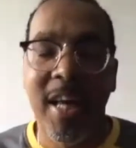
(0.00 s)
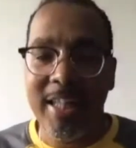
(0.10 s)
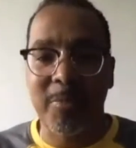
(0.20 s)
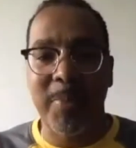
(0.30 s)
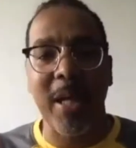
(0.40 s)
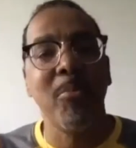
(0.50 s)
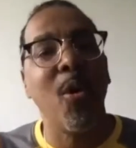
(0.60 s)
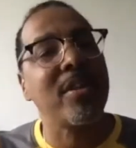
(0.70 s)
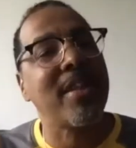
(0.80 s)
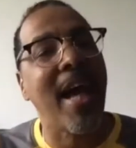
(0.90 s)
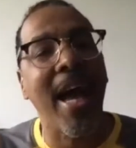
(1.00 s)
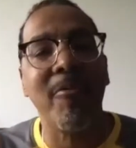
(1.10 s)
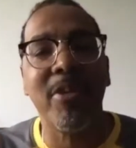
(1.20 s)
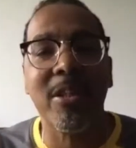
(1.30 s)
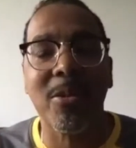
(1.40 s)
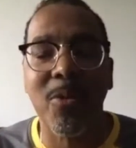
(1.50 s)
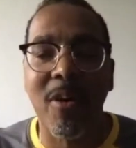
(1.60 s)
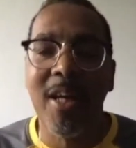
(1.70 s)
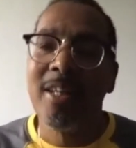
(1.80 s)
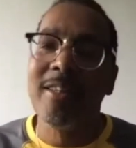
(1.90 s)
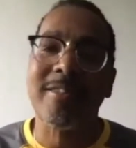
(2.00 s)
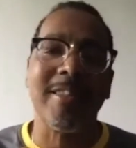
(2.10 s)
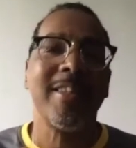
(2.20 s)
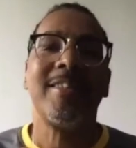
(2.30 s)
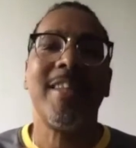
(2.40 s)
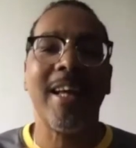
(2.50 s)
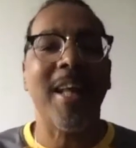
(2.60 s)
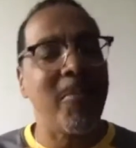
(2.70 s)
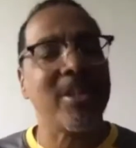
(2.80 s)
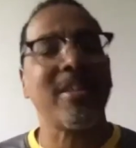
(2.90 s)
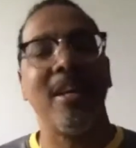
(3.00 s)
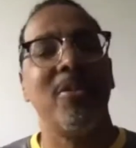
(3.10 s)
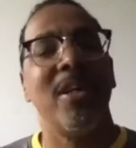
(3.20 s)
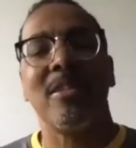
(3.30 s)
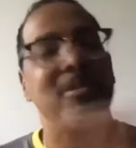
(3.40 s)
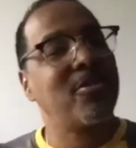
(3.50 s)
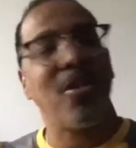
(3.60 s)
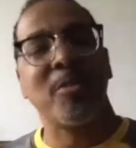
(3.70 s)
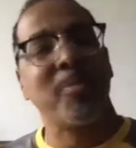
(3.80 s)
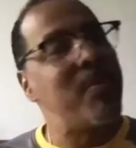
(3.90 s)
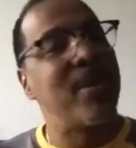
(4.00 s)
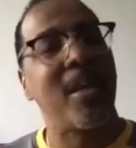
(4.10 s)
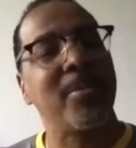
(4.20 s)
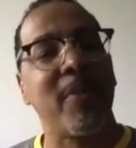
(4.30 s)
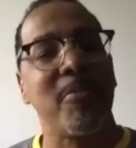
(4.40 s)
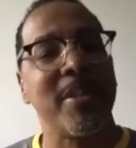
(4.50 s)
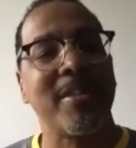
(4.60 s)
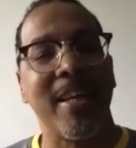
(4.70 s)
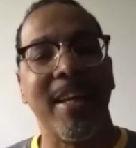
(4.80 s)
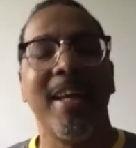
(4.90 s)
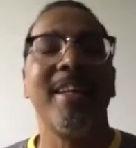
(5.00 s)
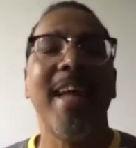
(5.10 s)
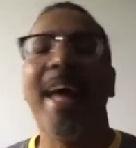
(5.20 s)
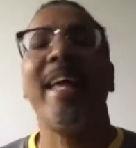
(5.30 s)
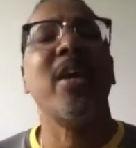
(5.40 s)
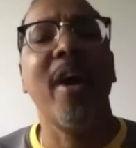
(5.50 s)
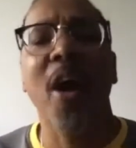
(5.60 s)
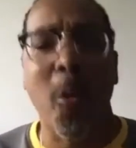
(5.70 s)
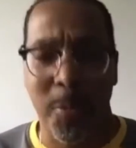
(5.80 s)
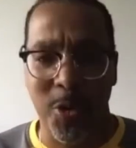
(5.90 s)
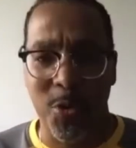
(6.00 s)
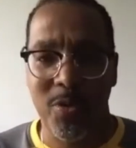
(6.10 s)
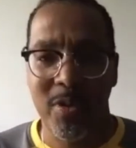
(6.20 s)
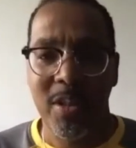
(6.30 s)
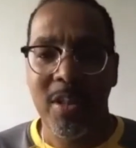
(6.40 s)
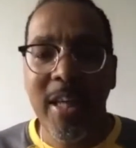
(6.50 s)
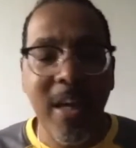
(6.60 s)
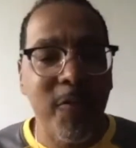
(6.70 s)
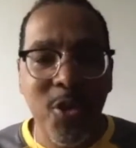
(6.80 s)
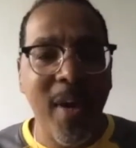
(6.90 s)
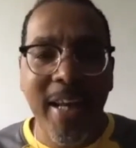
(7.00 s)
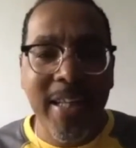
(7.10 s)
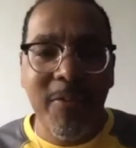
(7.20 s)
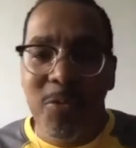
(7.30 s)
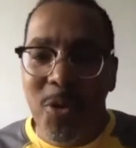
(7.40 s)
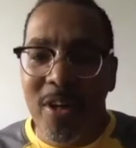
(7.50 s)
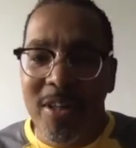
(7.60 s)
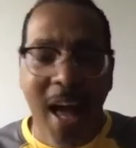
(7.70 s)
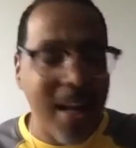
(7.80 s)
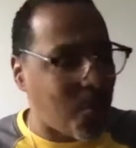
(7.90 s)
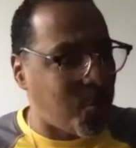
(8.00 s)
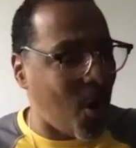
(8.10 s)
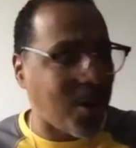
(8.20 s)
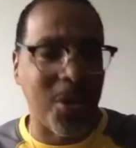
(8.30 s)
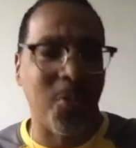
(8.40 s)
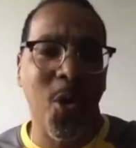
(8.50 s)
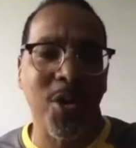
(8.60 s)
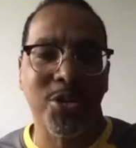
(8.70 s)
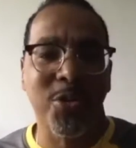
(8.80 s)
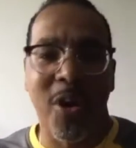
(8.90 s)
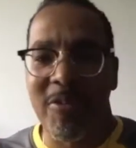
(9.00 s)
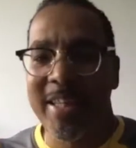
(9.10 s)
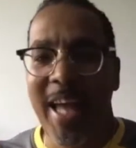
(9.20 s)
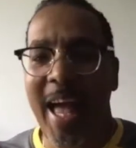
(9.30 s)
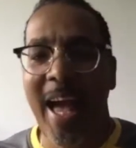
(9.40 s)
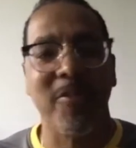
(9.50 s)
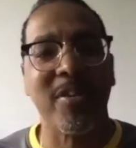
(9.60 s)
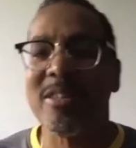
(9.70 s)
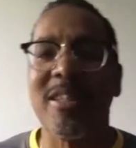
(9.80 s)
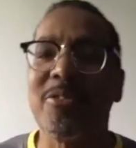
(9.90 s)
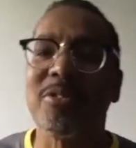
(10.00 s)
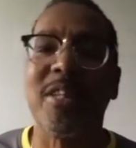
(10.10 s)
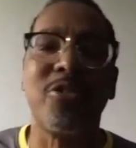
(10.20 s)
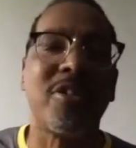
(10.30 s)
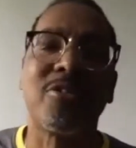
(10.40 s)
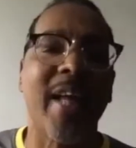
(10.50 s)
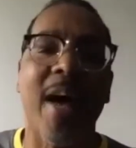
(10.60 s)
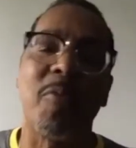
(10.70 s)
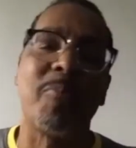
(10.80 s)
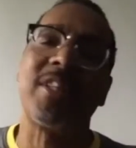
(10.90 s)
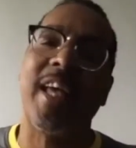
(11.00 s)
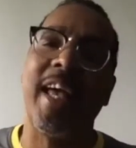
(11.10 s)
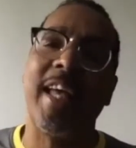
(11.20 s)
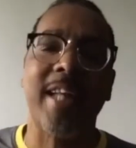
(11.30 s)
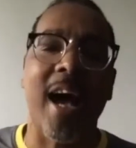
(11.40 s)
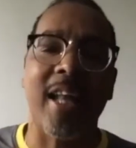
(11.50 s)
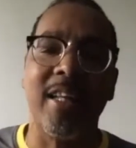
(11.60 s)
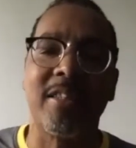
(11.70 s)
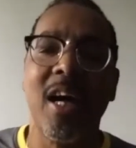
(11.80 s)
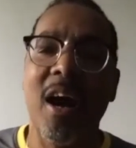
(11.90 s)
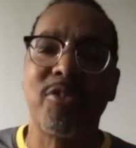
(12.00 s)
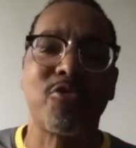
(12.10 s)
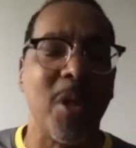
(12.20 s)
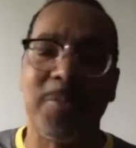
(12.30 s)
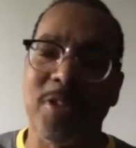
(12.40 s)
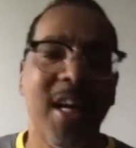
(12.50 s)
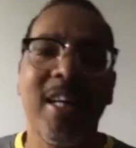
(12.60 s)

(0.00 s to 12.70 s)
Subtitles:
and spend more time reading the word. Listen, I'm going to tell you, church people get upset with me saying that. That ain't going to help you. If you ain't even learning how to work the word you already have, you're just going to have a bunch of head knowledge of scripture.